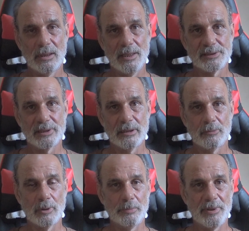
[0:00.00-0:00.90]
It's a
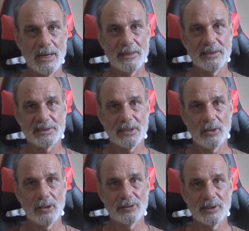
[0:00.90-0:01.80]
one pot does it
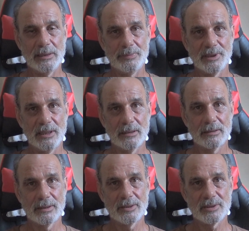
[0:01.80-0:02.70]
all type thing.
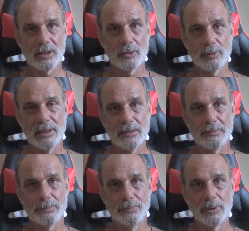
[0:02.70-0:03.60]
There's a Korean
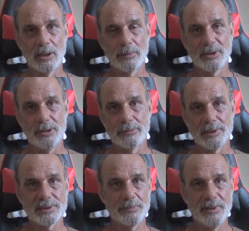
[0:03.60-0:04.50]
barbecue
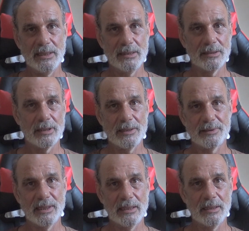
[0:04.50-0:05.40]
recipe in there, I
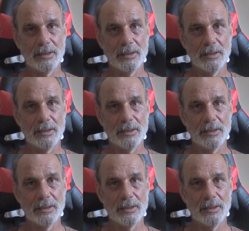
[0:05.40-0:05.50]
think.